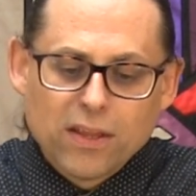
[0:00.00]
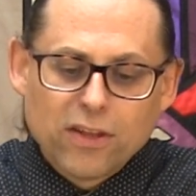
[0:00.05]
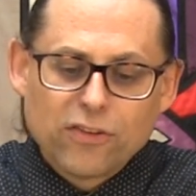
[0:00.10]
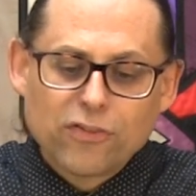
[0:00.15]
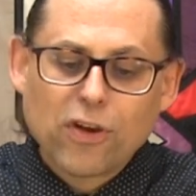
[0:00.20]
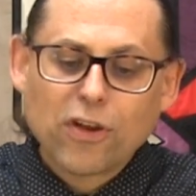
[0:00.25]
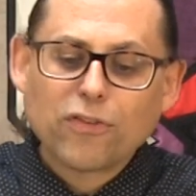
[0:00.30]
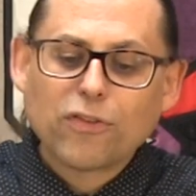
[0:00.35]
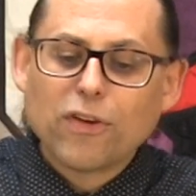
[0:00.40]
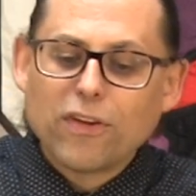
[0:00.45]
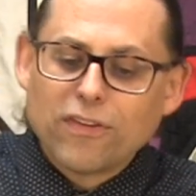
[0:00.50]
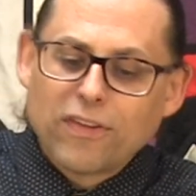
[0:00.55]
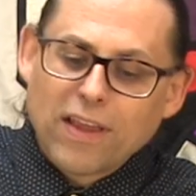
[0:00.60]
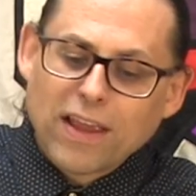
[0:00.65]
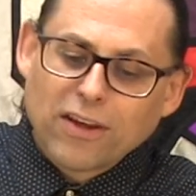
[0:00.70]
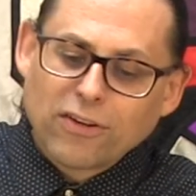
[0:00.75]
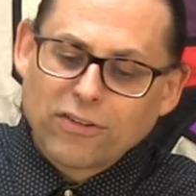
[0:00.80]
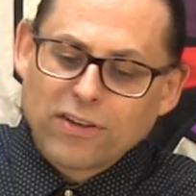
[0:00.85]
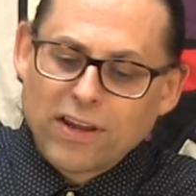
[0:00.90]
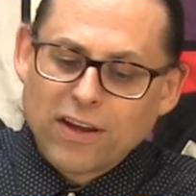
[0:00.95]
Treasury
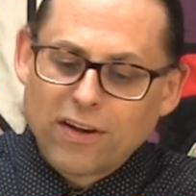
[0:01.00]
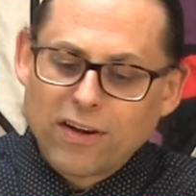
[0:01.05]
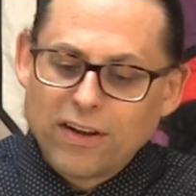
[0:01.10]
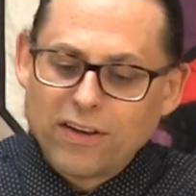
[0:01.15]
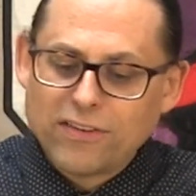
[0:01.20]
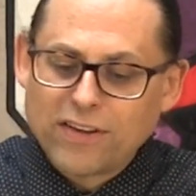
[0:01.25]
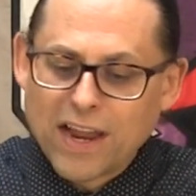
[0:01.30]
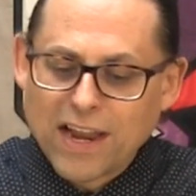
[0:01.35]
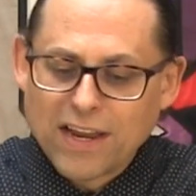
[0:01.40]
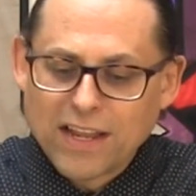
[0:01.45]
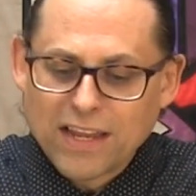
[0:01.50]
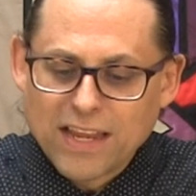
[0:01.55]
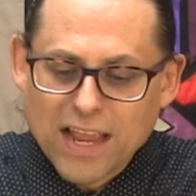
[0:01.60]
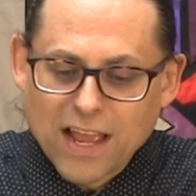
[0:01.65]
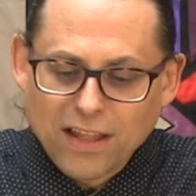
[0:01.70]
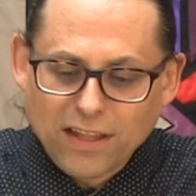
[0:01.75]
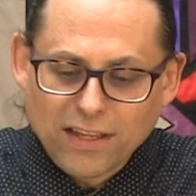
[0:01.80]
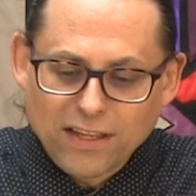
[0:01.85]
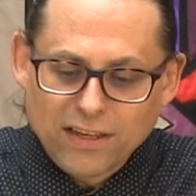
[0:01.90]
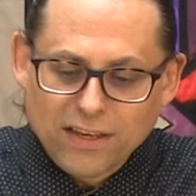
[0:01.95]
Secretary Janet
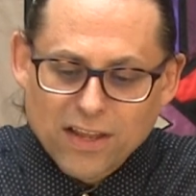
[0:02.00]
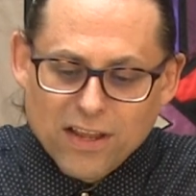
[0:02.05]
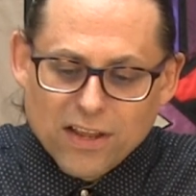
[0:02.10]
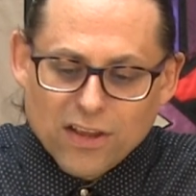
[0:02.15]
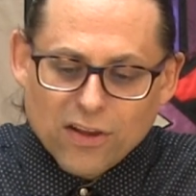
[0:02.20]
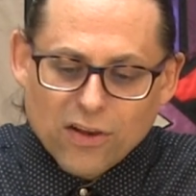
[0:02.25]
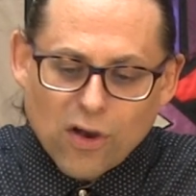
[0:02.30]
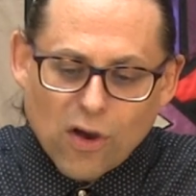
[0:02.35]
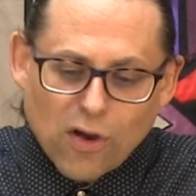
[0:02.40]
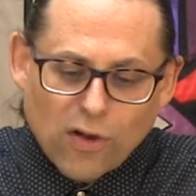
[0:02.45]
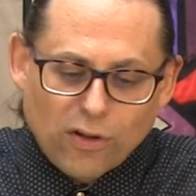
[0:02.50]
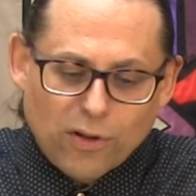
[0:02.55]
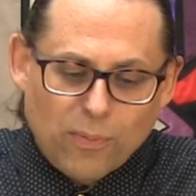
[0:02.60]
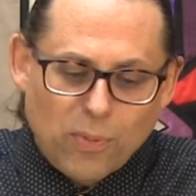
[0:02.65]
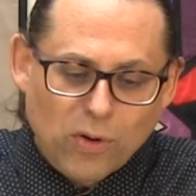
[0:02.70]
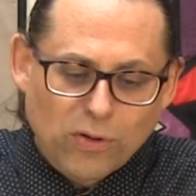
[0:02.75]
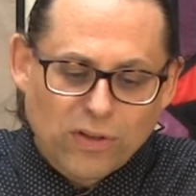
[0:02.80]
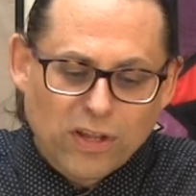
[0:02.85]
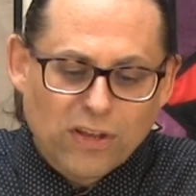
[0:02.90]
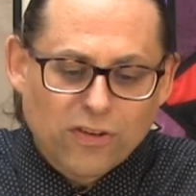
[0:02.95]
Yellen called a
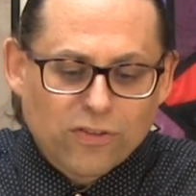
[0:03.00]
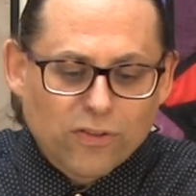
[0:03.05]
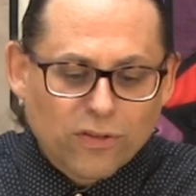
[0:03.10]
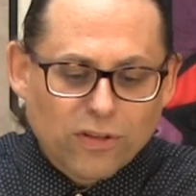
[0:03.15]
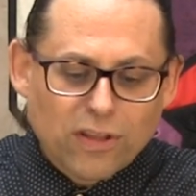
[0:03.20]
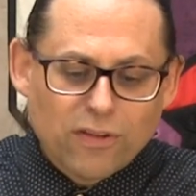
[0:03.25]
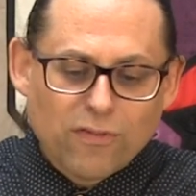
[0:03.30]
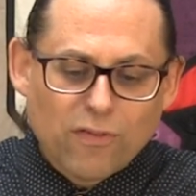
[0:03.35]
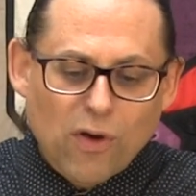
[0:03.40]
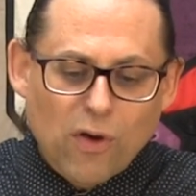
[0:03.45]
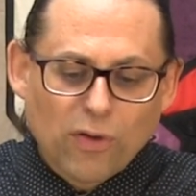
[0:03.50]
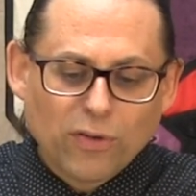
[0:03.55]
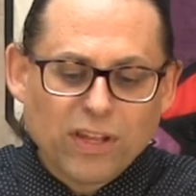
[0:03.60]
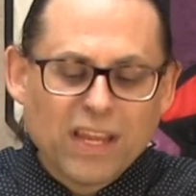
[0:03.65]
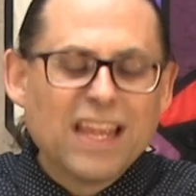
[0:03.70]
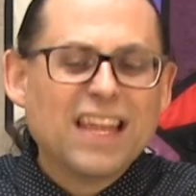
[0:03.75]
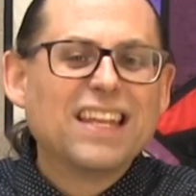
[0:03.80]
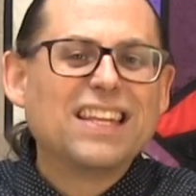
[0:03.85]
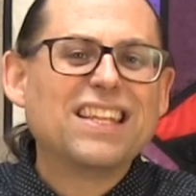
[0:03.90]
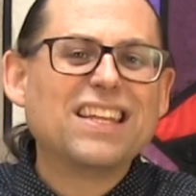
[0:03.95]
potential default
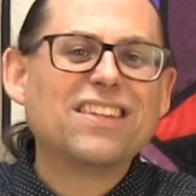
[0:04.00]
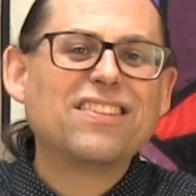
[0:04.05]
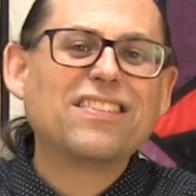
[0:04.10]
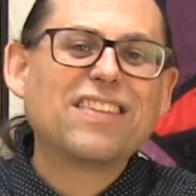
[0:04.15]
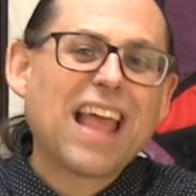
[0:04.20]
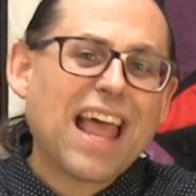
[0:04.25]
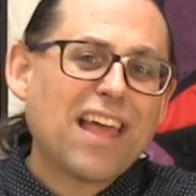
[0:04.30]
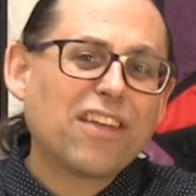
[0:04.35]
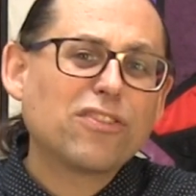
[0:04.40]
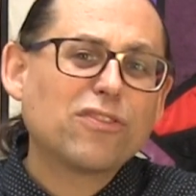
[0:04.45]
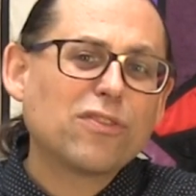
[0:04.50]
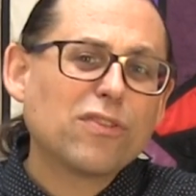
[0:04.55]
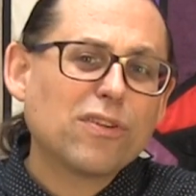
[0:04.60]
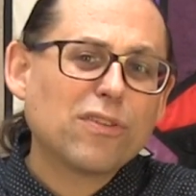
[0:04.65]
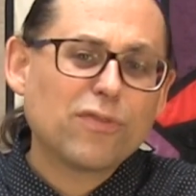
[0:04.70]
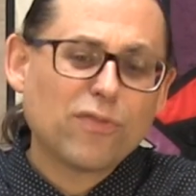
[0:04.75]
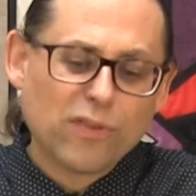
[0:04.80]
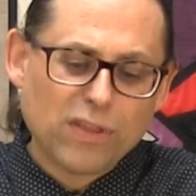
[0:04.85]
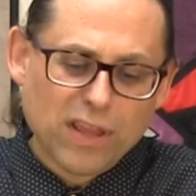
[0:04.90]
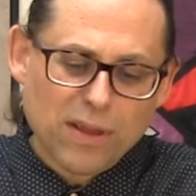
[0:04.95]

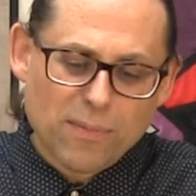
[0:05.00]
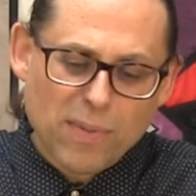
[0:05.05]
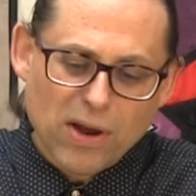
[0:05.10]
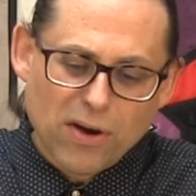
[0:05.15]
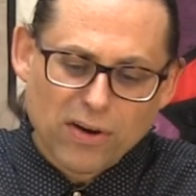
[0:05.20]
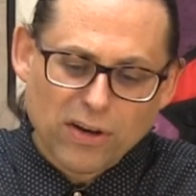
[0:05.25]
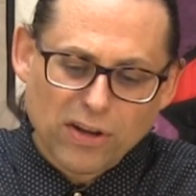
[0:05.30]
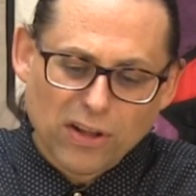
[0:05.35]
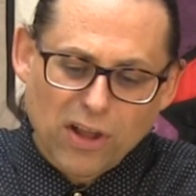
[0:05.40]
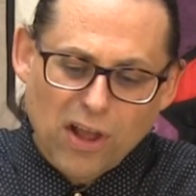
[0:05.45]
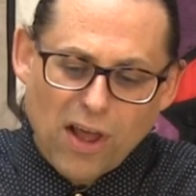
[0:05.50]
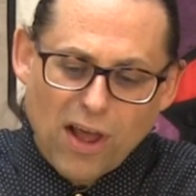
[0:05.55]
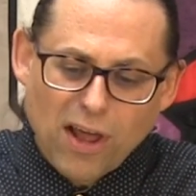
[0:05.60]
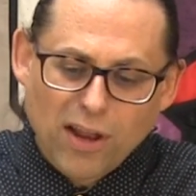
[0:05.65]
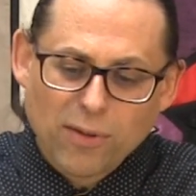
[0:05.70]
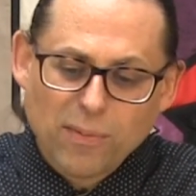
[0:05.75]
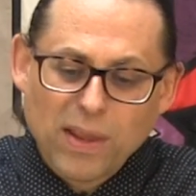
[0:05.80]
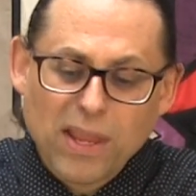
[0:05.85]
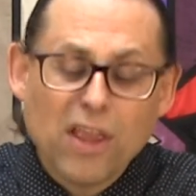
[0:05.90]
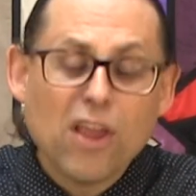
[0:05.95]
disastrous for the American
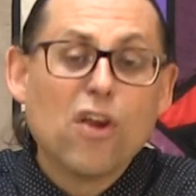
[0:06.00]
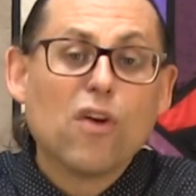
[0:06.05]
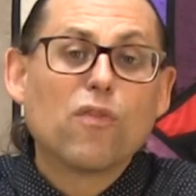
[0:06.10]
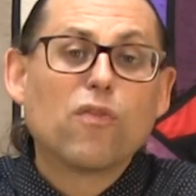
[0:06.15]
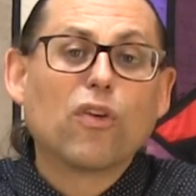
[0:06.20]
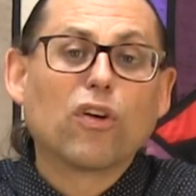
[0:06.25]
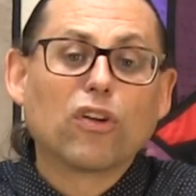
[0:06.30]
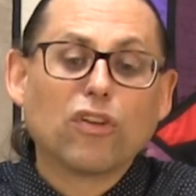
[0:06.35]
economy, for